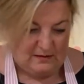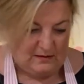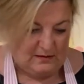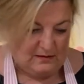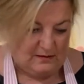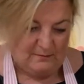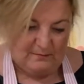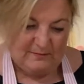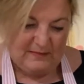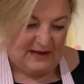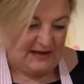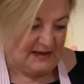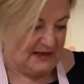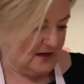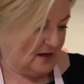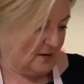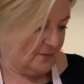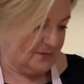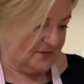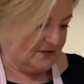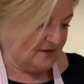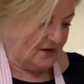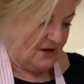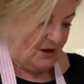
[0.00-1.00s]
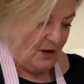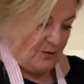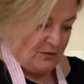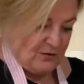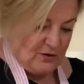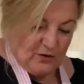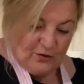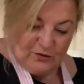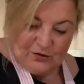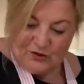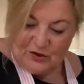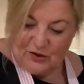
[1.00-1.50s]
Making it up as I go
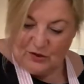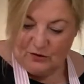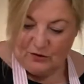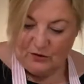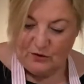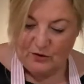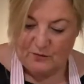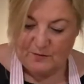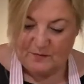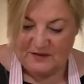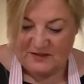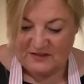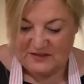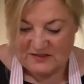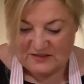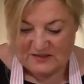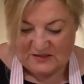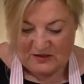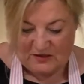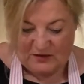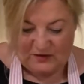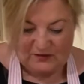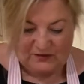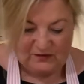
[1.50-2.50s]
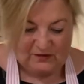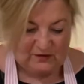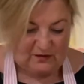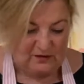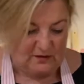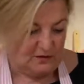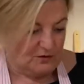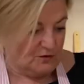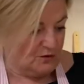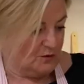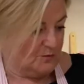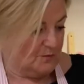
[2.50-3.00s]
along, John, could be a disaster. It
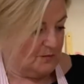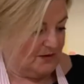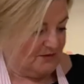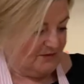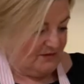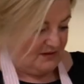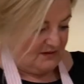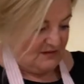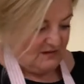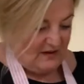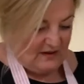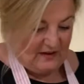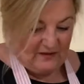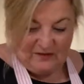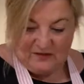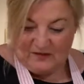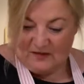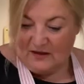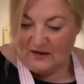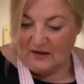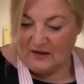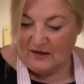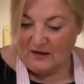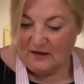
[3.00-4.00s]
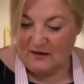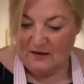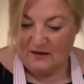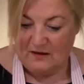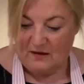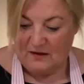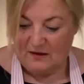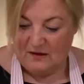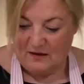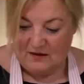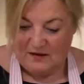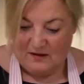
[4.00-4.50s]
could be fantastic.
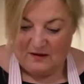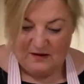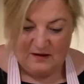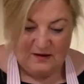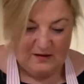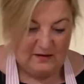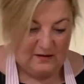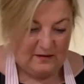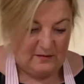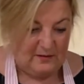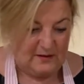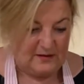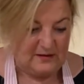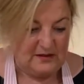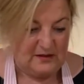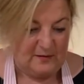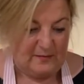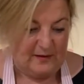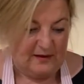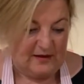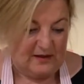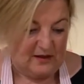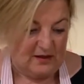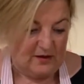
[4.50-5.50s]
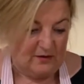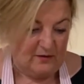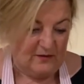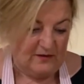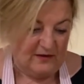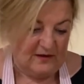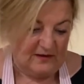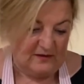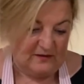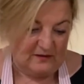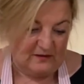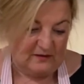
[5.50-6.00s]
I don't know about you. I think
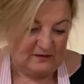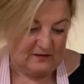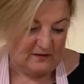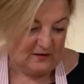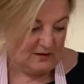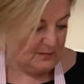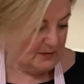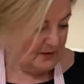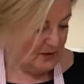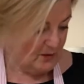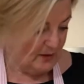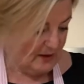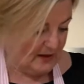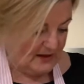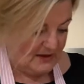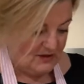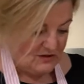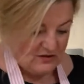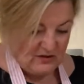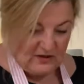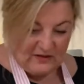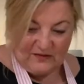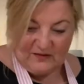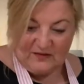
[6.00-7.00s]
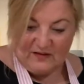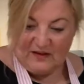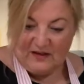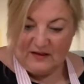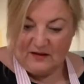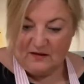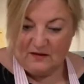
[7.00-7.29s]
this is going to be quite interesting.